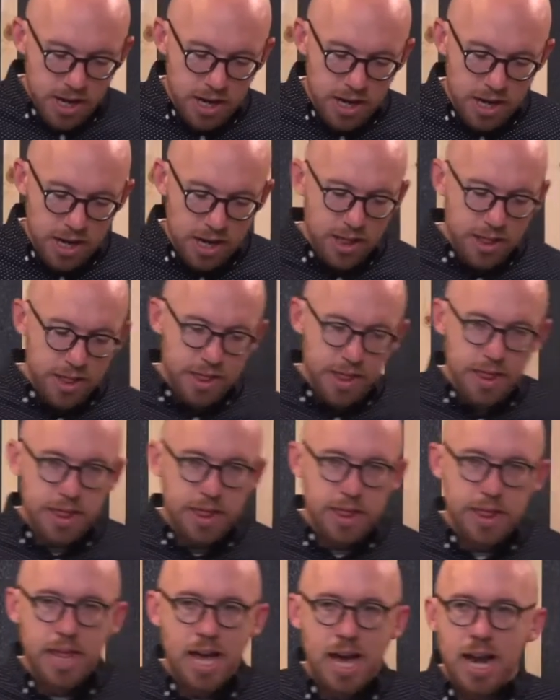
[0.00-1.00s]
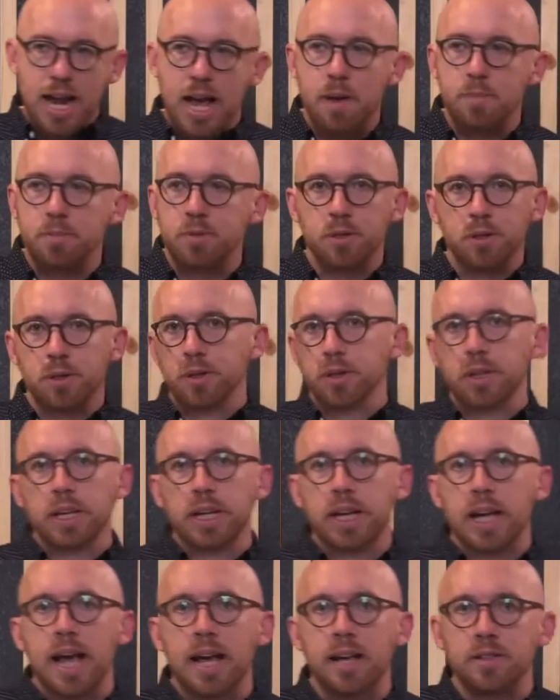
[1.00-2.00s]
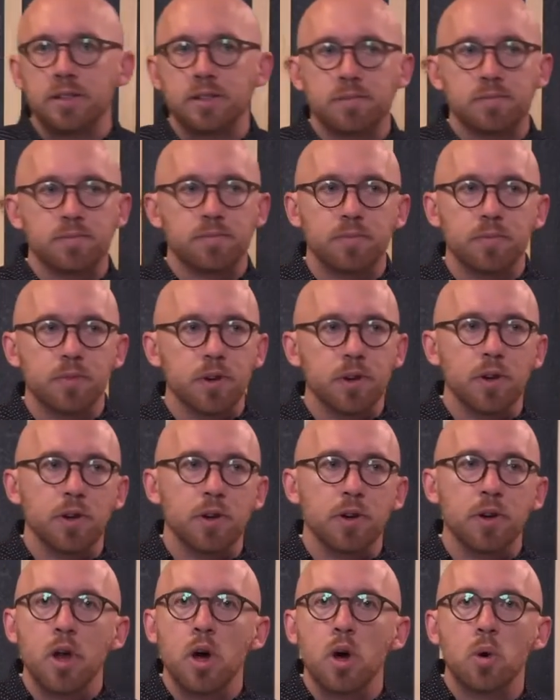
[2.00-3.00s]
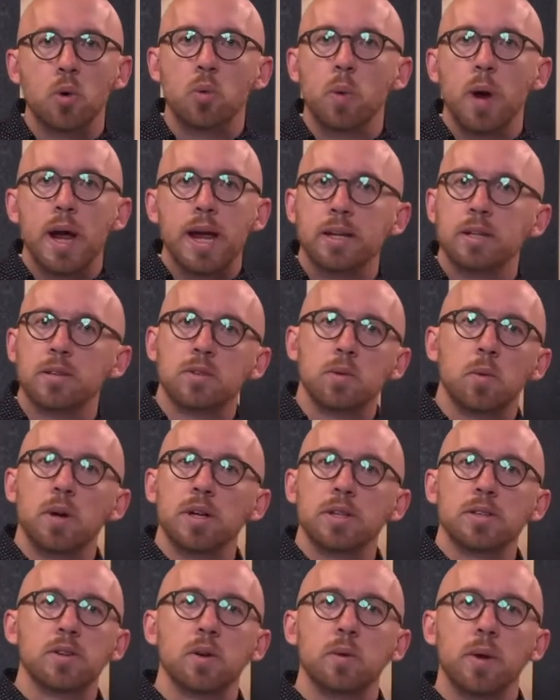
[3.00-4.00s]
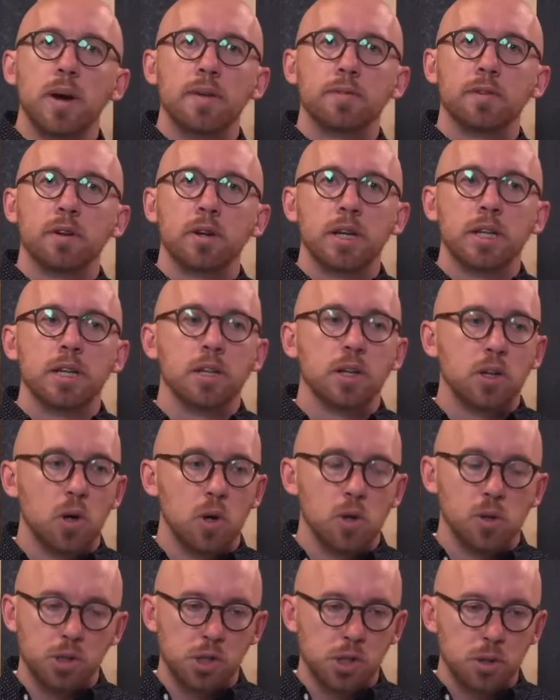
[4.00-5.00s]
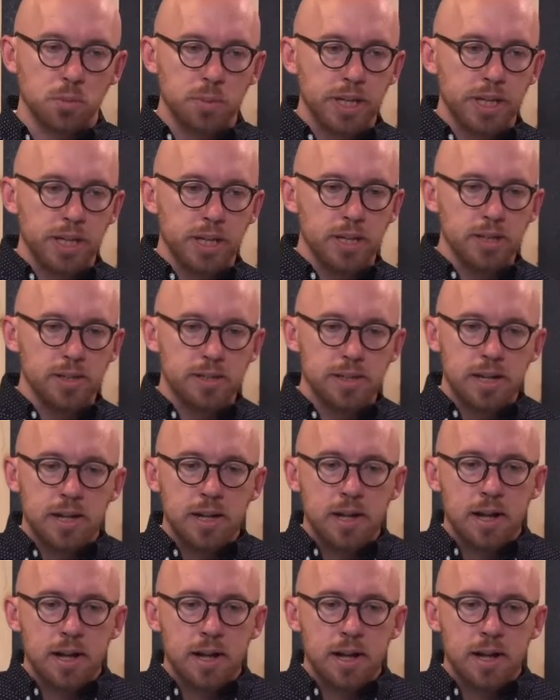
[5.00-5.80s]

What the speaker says: That absolutely has no weight whatsoever in the culture, because